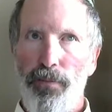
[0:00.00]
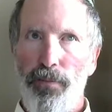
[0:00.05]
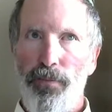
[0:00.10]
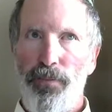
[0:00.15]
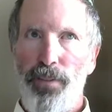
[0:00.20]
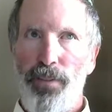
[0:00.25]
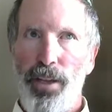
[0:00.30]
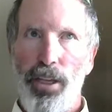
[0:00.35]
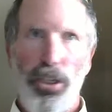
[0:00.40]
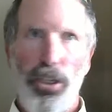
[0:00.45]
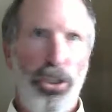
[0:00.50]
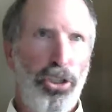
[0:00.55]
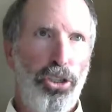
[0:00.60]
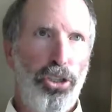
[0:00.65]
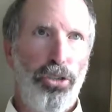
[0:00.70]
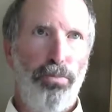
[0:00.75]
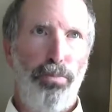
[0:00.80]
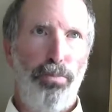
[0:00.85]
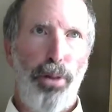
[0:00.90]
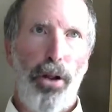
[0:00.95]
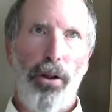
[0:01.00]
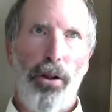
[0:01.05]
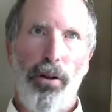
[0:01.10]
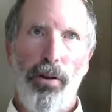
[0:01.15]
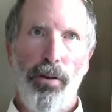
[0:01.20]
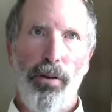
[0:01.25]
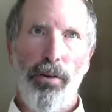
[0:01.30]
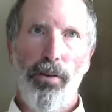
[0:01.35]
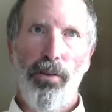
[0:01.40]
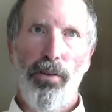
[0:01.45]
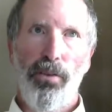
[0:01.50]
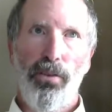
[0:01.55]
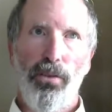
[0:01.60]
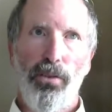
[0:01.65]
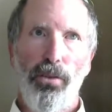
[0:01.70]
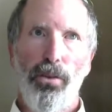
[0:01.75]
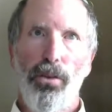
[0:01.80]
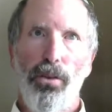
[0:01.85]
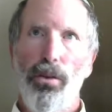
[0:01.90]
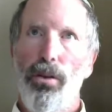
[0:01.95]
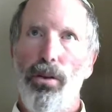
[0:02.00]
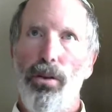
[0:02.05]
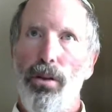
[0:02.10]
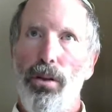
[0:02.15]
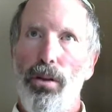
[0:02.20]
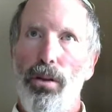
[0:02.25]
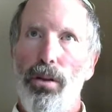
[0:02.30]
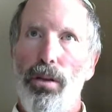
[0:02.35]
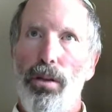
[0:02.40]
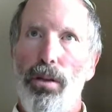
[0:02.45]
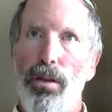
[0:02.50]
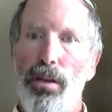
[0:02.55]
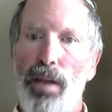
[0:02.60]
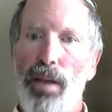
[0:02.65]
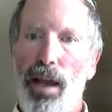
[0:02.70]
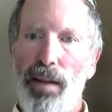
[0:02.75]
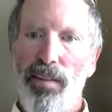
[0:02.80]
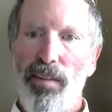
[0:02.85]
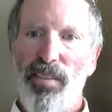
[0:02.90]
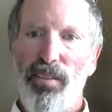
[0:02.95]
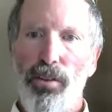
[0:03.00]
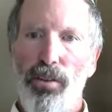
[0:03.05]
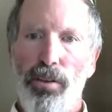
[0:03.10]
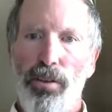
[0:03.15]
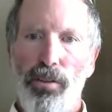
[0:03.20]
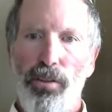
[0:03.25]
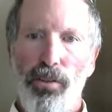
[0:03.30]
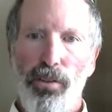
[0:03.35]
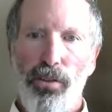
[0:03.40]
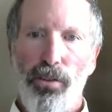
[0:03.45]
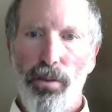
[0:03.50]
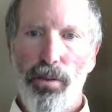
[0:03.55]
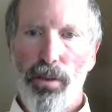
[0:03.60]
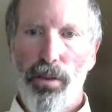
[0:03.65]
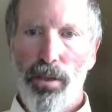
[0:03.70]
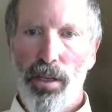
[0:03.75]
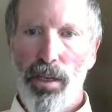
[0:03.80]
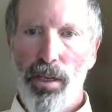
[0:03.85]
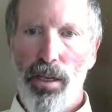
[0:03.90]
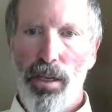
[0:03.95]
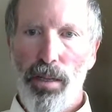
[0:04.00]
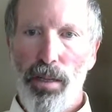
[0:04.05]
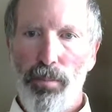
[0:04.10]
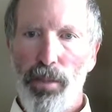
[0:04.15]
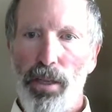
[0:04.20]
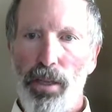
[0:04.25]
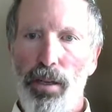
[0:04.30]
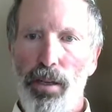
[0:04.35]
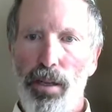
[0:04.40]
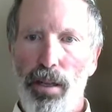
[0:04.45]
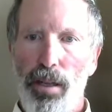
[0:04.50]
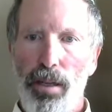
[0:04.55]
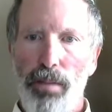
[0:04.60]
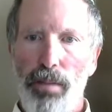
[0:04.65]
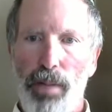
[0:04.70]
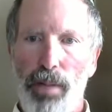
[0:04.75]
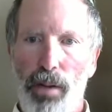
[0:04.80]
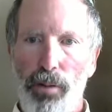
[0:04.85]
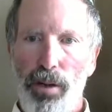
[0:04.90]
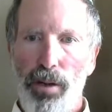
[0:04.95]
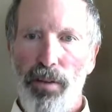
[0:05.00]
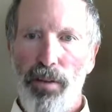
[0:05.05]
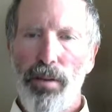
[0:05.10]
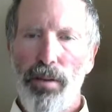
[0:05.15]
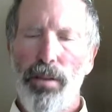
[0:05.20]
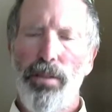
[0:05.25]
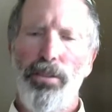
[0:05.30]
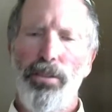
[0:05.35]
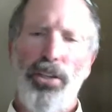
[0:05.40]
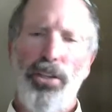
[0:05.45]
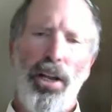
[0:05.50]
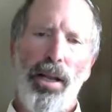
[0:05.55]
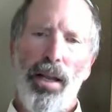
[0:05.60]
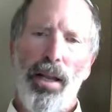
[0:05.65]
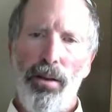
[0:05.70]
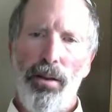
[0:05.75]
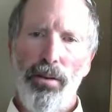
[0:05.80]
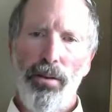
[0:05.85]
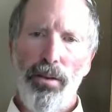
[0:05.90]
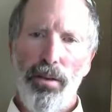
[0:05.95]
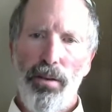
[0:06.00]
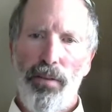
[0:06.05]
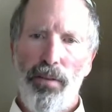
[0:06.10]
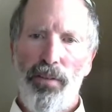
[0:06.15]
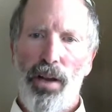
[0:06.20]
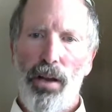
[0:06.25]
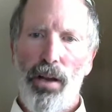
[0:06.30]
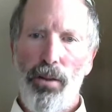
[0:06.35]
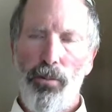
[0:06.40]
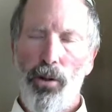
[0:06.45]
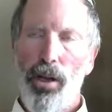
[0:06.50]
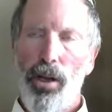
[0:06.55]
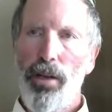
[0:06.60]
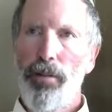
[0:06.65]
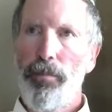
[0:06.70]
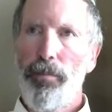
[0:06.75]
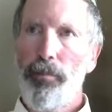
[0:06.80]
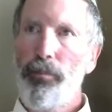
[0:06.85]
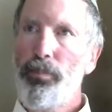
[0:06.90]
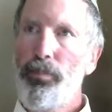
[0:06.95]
fish, birds, dinosaurs, Taninium, Gadolium. How we do? Check out volume 1.